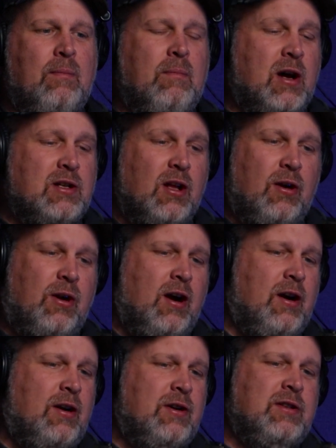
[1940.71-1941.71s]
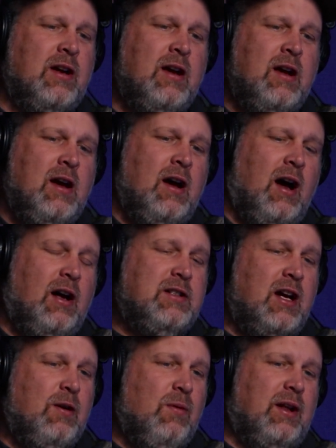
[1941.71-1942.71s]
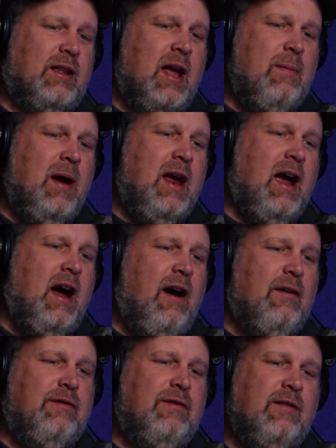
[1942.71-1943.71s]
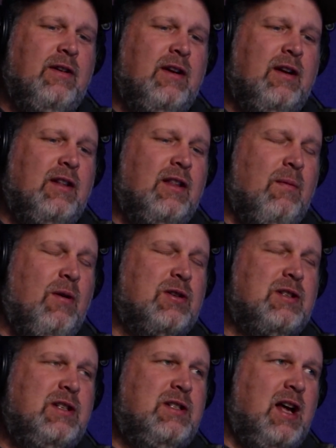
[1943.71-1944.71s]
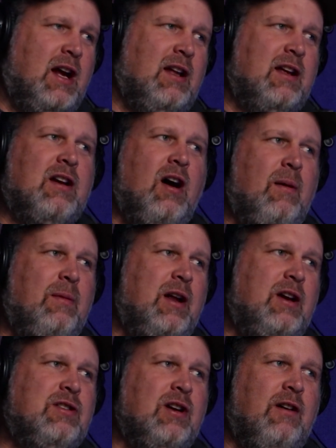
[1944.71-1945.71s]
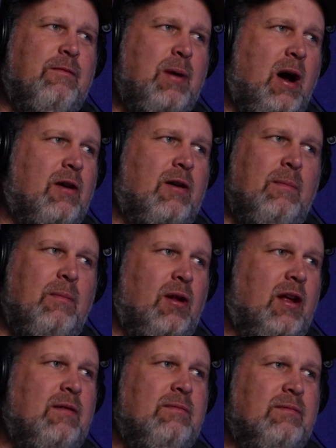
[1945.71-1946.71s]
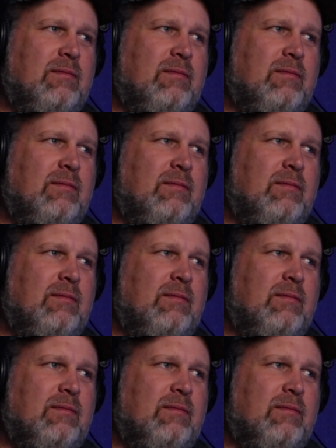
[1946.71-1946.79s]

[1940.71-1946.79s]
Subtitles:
Muzzleloader hunters, I'll tell you what, they may have the most deadly combination of powder and bullet.